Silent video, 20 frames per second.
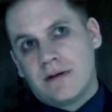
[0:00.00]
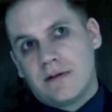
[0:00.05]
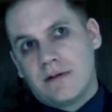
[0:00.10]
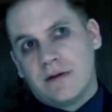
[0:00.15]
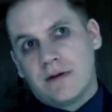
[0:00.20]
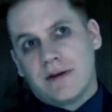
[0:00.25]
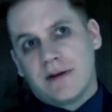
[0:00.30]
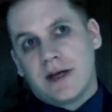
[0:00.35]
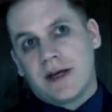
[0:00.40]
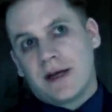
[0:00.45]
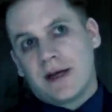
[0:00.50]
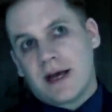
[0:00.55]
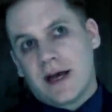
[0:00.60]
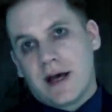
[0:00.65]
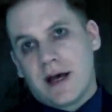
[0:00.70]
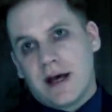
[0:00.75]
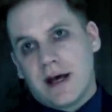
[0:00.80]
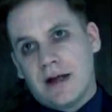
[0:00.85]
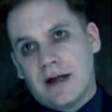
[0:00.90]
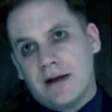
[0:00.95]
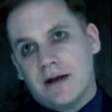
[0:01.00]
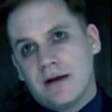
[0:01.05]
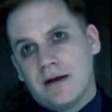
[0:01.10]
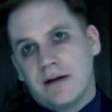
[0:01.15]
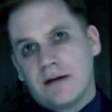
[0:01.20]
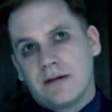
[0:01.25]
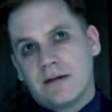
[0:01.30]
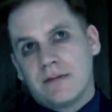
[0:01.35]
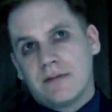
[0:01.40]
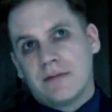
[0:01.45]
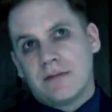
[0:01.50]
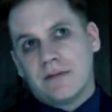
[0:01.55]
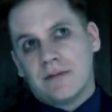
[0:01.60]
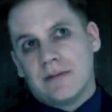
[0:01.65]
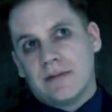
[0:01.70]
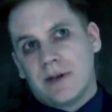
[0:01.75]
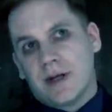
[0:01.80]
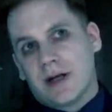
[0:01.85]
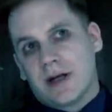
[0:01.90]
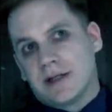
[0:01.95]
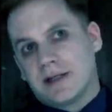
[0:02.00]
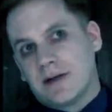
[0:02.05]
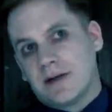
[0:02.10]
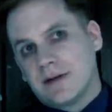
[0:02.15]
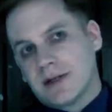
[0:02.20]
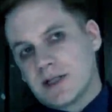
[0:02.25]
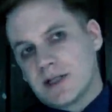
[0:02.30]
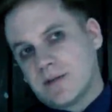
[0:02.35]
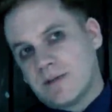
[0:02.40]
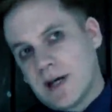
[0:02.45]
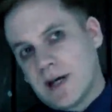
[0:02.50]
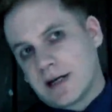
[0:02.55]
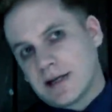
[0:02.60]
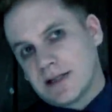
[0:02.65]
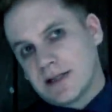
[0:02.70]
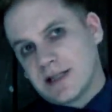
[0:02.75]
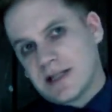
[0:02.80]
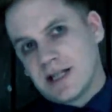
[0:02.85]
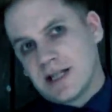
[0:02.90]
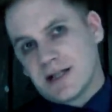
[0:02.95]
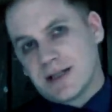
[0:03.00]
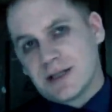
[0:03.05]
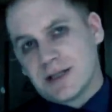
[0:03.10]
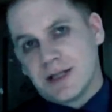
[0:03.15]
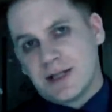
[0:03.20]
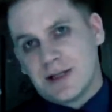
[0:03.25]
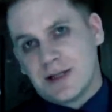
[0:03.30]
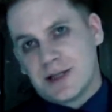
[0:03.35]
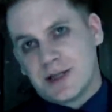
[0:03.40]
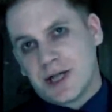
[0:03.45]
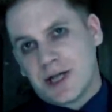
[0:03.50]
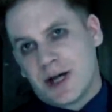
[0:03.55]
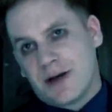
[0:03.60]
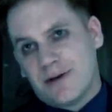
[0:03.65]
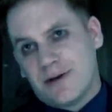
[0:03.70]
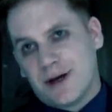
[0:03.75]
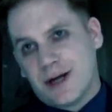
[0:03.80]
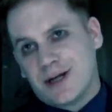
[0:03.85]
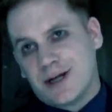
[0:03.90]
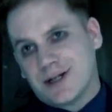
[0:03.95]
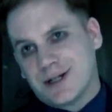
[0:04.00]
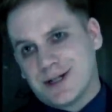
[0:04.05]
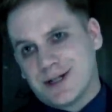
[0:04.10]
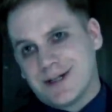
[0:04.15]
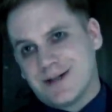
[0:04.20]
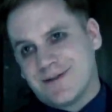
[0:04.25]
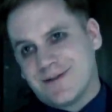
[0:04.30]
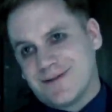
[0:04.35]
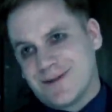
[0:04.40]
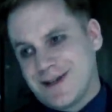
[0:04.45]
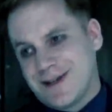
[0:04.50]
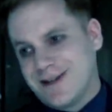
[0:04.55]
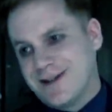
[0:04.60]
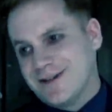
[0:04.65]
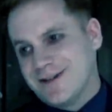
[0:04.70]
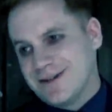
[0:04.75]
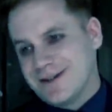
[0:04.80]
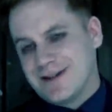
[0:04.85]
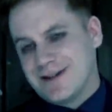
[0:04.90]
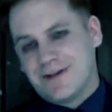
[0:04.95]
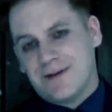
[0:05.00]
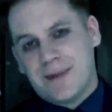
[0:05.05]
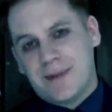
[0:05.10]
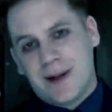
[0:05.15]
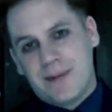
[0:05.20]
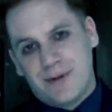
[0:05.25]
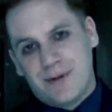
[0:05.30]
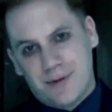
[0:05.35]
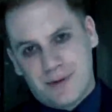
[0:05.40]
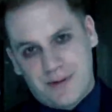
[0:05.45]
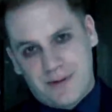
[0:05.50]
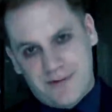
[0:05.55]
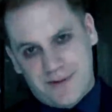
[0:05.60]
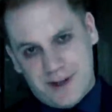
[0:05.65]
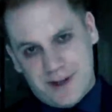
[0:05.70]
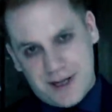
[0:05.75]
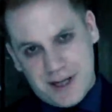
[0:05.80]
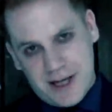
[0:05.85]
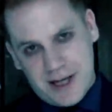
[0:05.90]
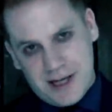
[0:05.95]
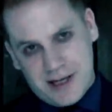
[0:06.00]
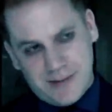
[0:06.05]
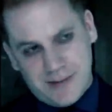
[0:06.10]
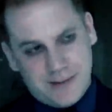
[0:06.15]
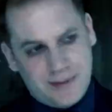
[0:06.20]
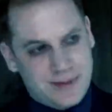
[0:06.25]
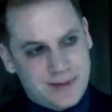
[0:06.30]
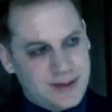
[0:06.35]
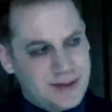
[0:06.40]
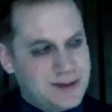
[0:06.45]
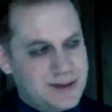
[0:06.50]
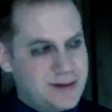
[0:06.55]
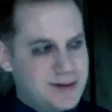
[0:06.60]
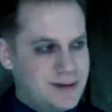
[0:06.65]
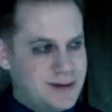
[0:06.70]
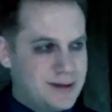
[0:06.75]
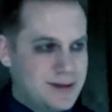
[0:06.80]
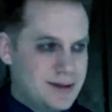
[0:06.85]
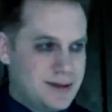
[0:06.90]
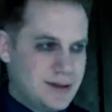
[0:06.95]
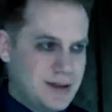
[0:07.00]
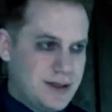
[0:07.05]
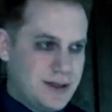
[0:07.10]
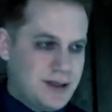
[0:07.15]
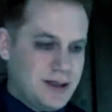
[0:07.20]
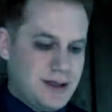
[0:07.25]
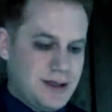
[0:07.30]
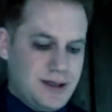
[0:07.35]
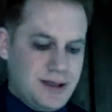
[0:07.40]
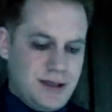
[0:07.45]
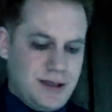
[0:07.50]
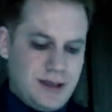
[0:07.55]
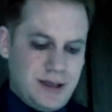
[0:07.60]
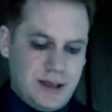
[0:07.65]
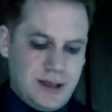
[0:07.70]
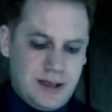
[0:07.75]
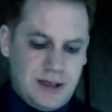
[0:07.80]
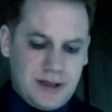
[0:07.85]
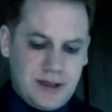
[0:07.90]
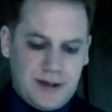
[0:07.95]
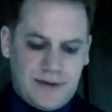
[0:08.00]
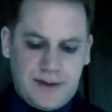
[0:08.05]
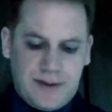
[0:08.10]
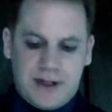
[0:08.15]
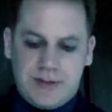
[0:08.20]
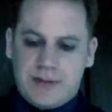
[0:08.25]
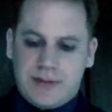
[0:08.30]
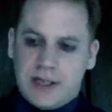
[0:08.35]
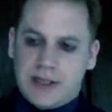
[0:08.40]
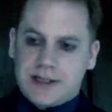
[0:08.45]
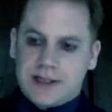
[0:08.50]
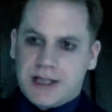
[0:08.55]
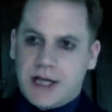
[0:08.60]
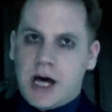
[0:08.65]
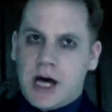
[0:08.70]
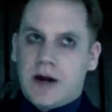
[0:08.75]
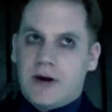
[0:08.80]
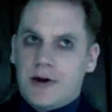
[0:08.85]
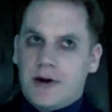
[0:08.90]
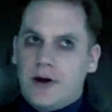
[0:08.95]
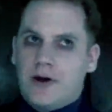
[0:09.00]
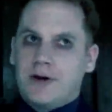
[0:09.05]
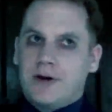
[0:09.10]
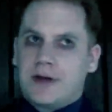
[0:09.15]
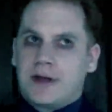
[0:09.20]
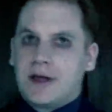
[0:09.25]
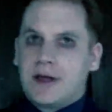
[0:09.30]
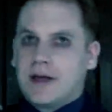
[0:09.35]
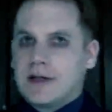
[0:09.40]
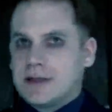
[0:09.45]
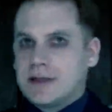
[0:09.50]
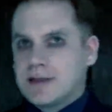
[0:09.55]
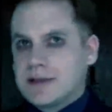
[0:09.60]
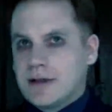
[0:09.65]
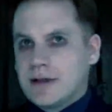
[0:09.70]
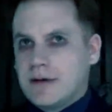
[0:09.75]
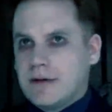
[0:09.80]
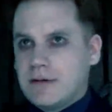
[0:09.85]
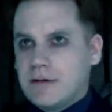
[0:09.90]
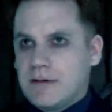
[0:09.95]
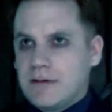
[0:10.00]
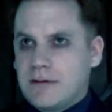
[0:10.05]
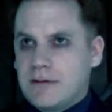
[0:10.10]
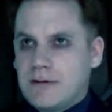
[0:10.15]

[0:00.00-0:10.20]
Well, they can, but I don't expect a 16th generation kindred to remember all of the names. The Thin Bloods are an odd case, though.